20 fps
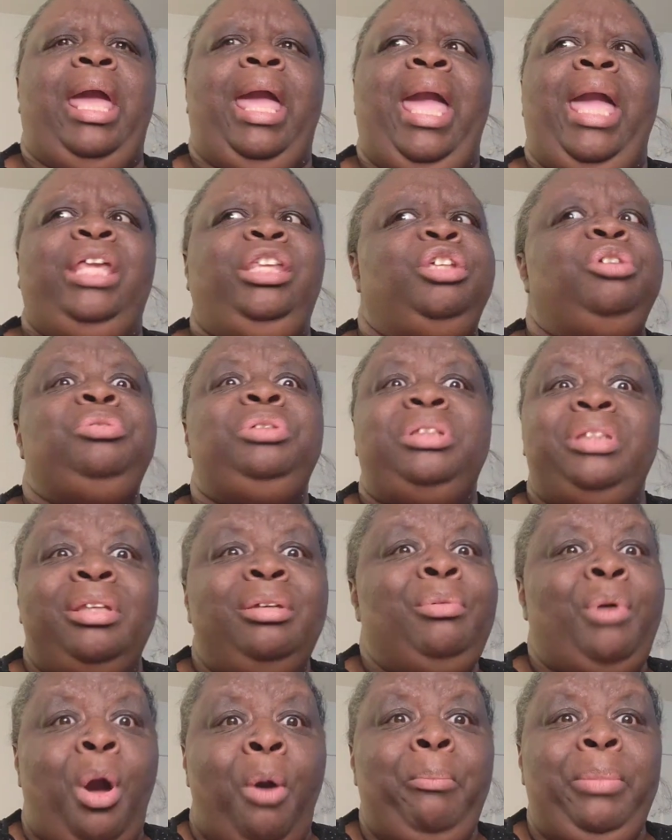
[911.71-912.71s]
and you
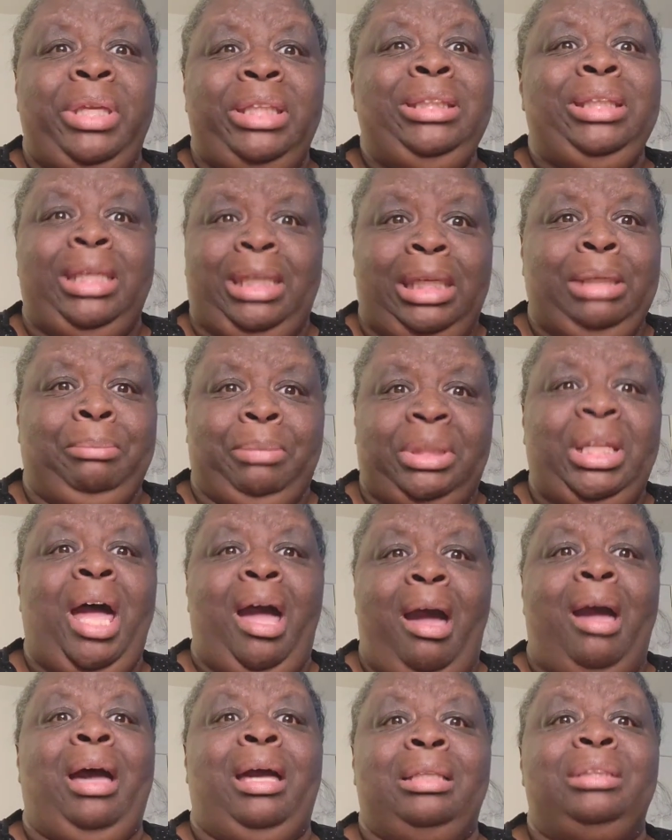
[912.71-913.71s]
still going to be Nicki
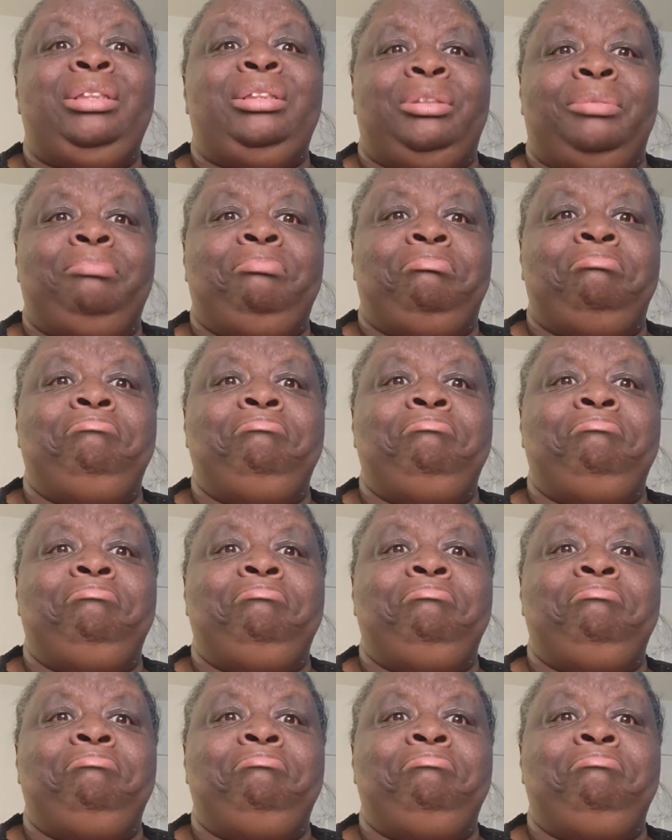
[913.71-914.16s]
Minaj.